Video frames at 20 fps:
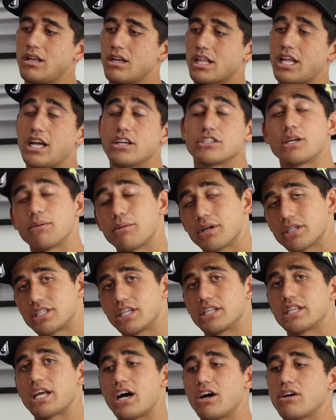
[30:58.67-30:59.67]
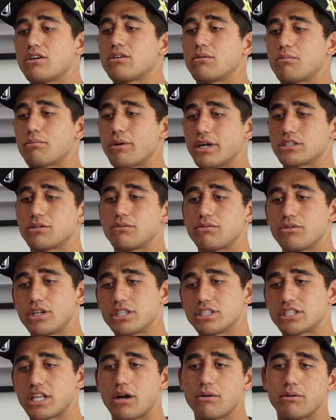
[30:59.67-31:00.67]
glad I was able to sit down, break some
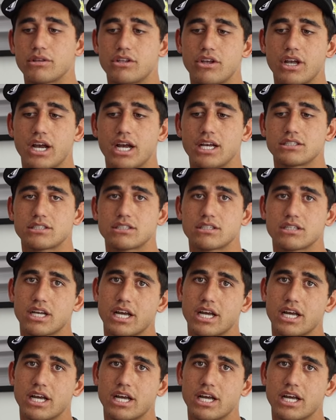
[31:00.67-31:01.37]
footage down with you guys,